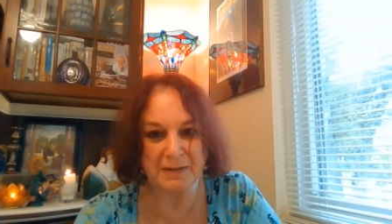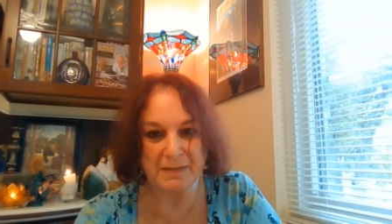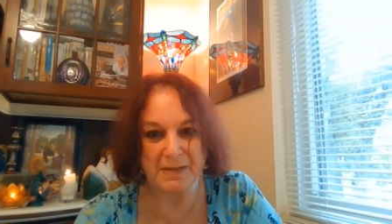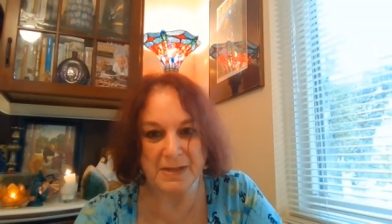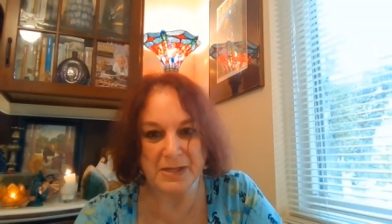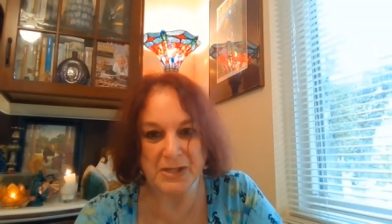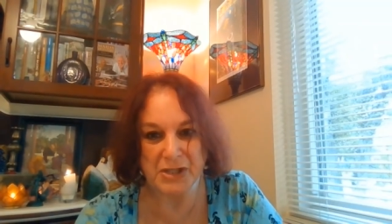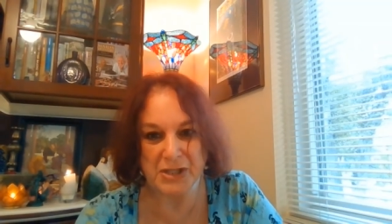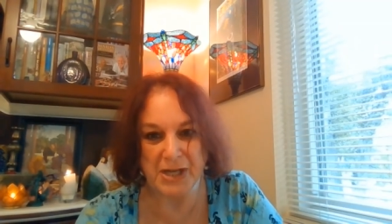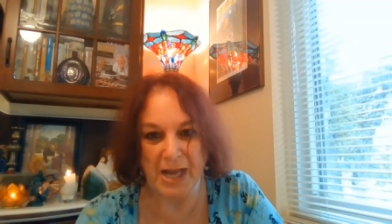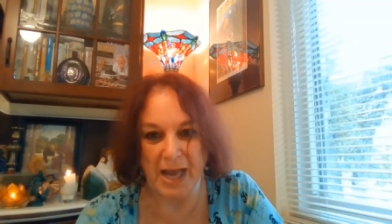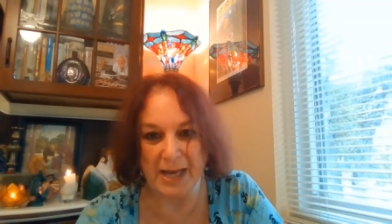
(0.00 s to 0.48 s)
of
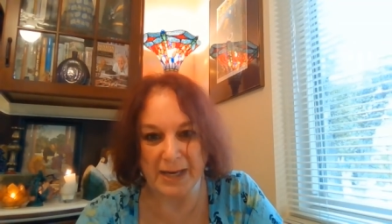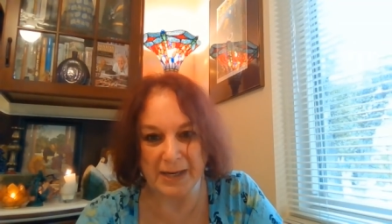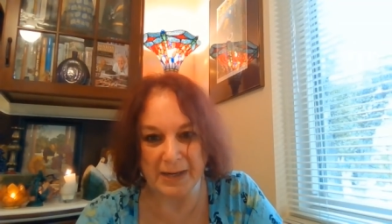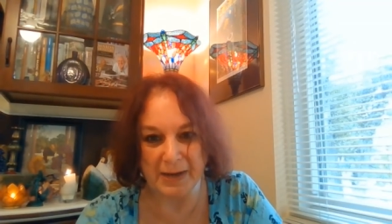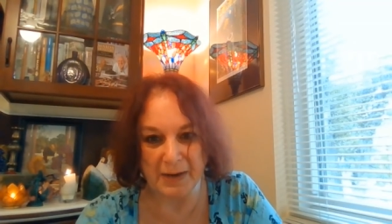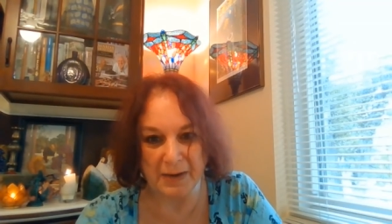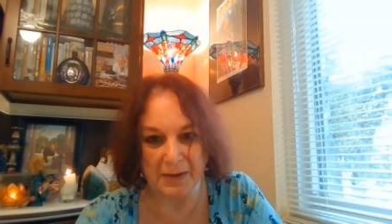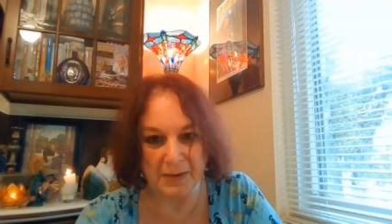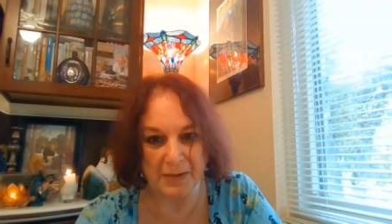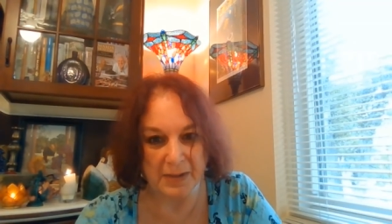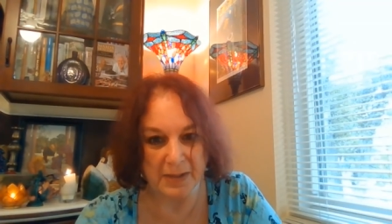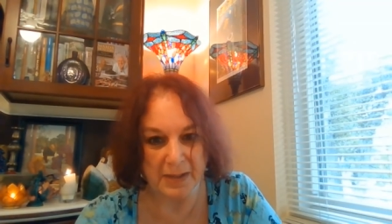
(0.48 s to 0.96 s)
the
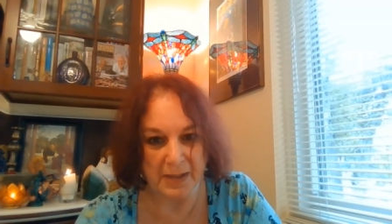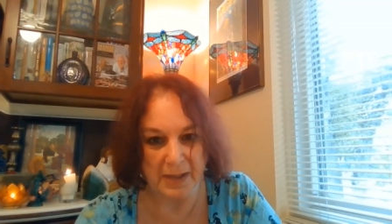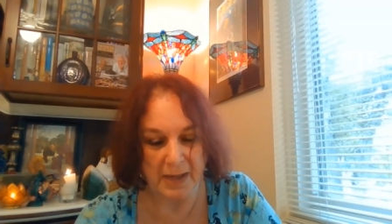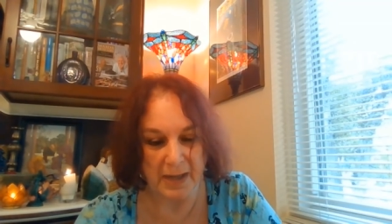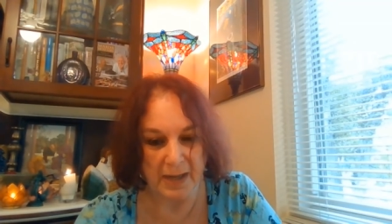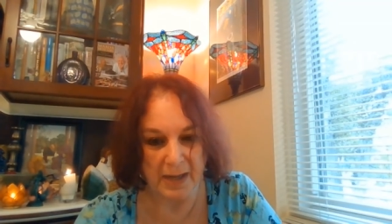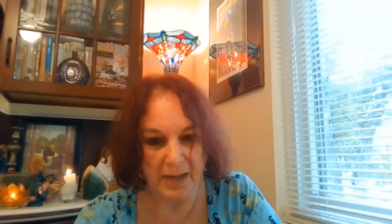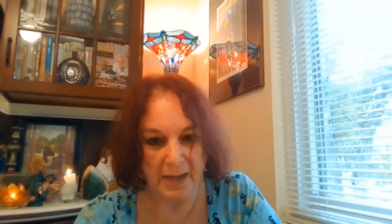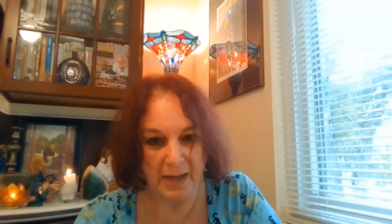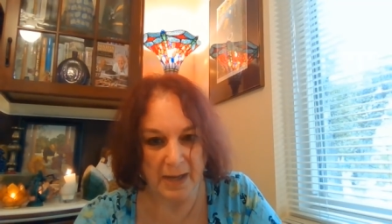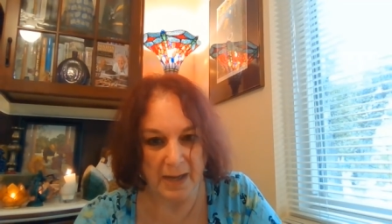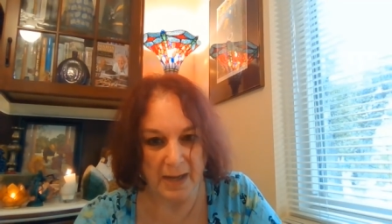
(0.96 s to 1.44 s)
shadow,
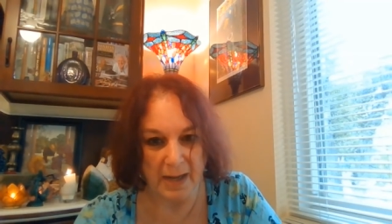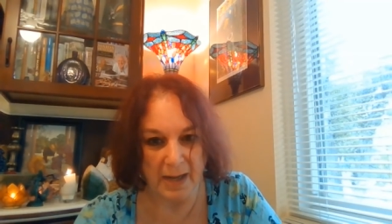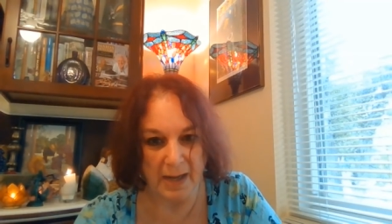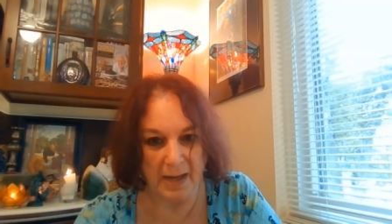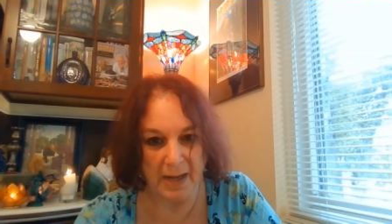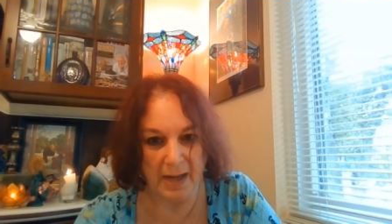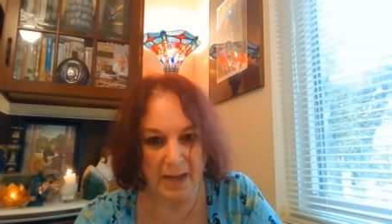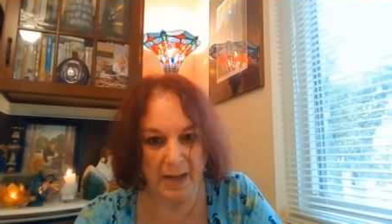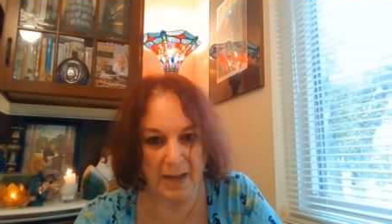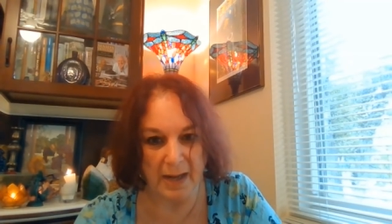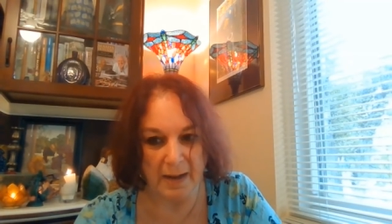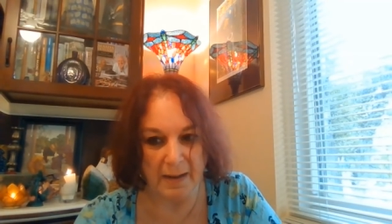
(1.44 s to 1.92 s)

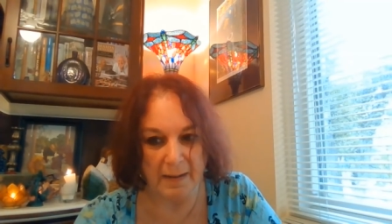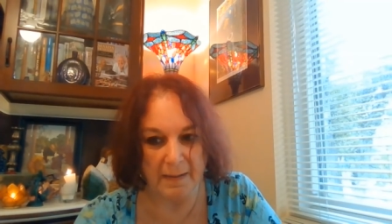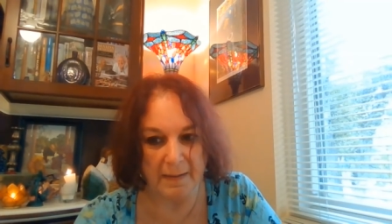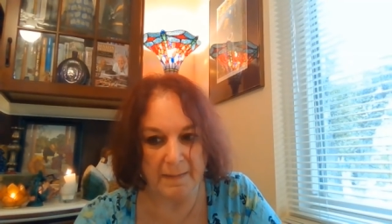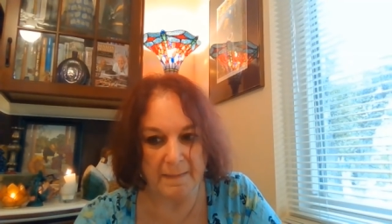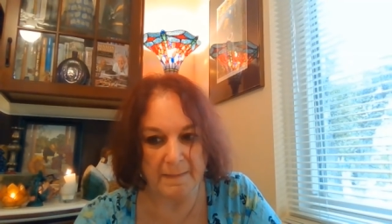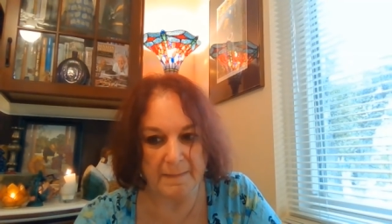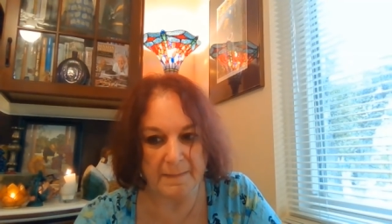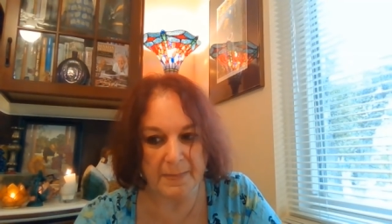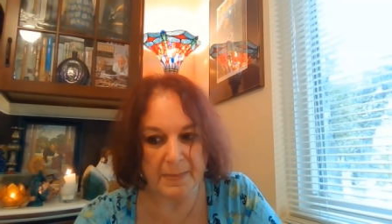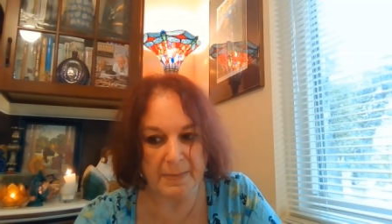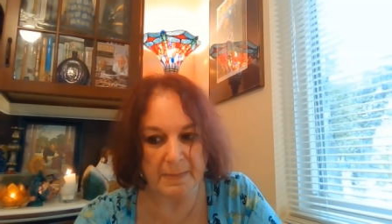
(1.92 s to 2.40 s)

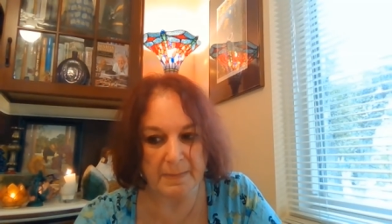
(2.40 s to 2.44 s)
uh,